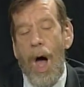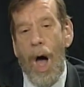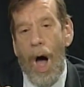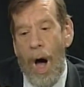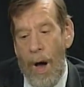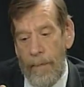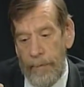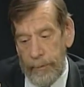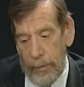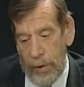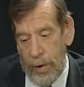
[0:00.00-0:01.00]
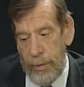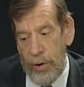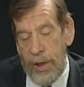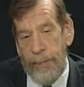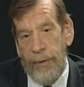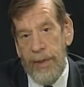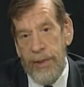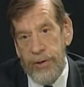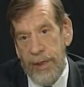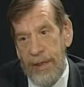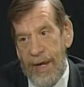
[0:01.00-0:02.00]
Um, community
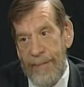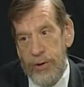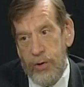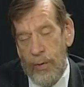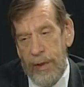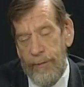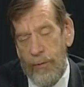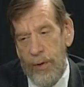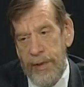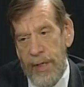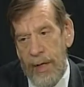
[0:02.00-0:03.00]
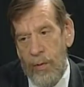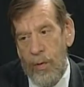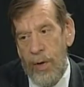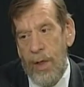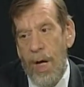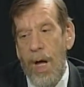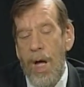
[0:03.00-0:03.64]
policing, caps24.org.